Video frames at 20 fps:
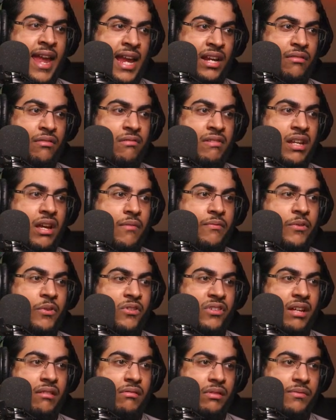the hanger one. Of
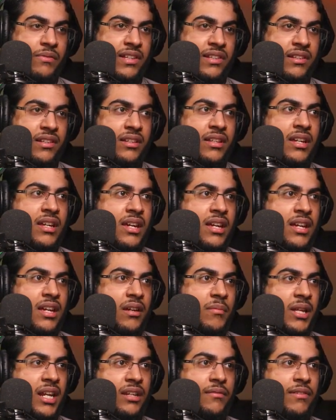course, I will fix it.
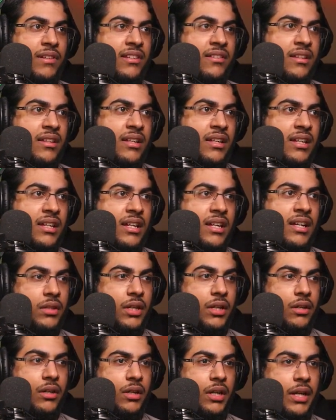But anyways,
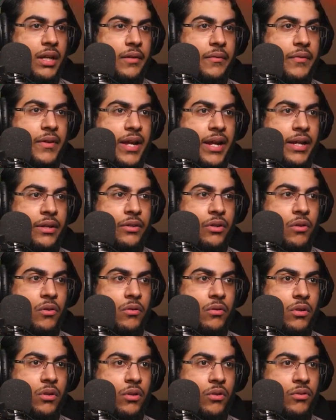there, if I
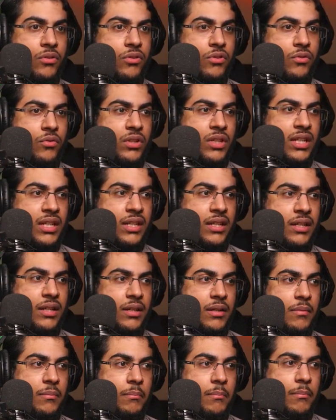go close to the
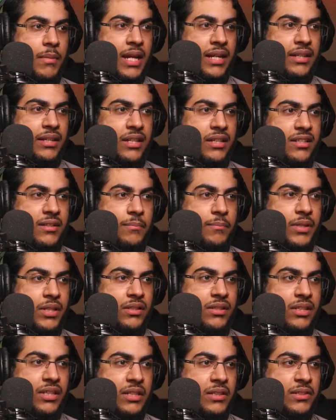magnetic
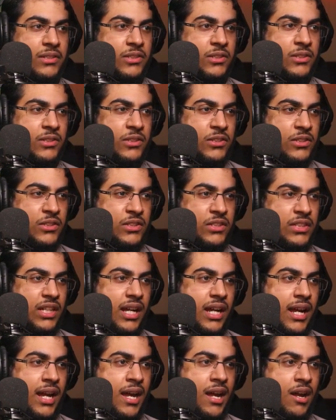building,
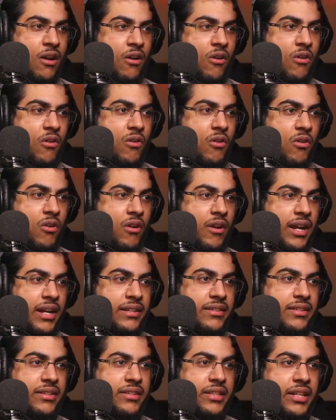all
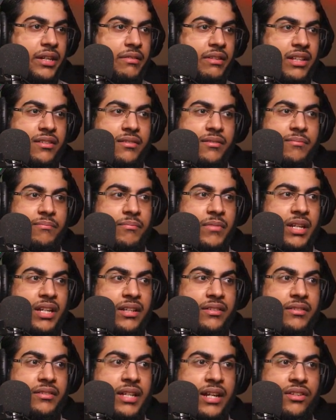right, there it is.
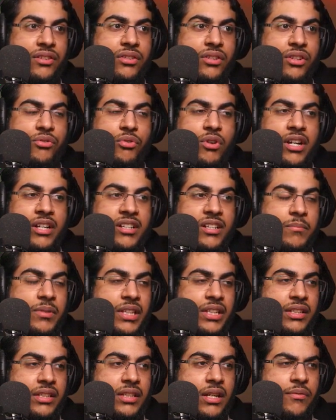It gets destroyed
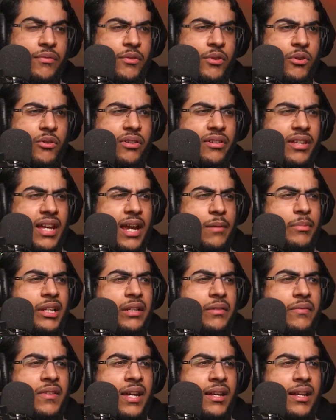completely. Of course, I
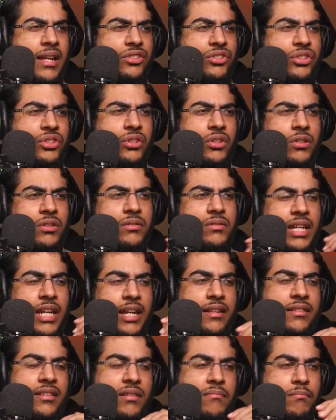believe that I should
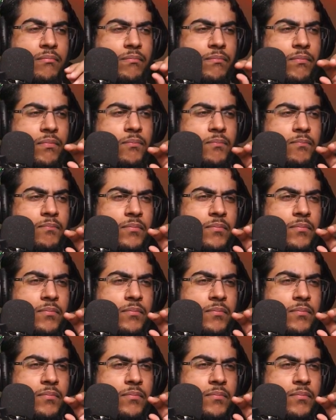take some